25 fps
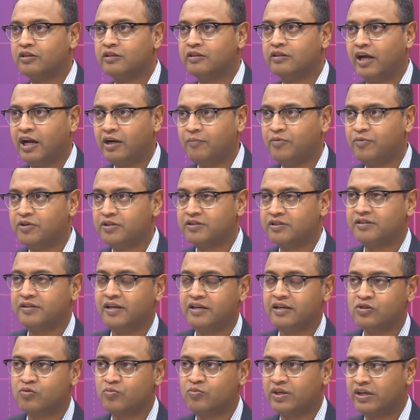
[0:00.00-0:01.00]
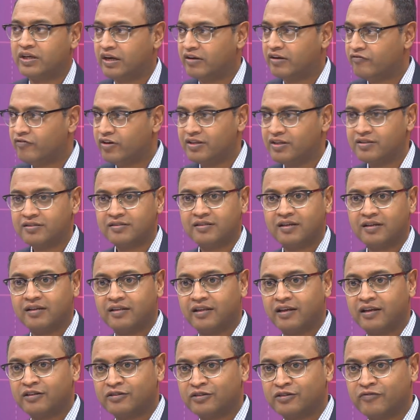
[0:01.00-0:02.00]
that person has to be convinced
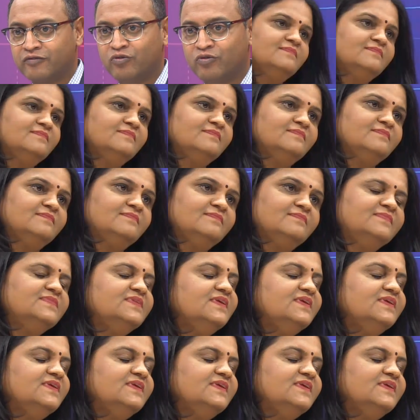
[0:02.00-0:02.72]
that there is a future